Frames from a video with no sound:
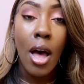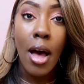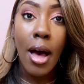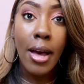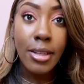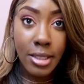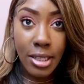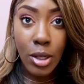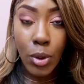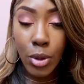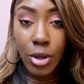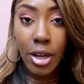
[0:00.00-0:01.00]
I did
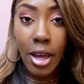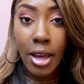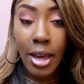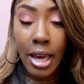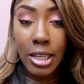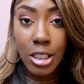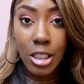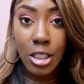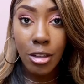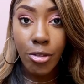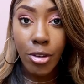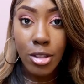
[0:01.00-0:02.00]
order a
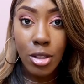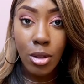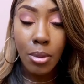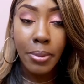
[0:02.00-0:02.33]
HD frontal,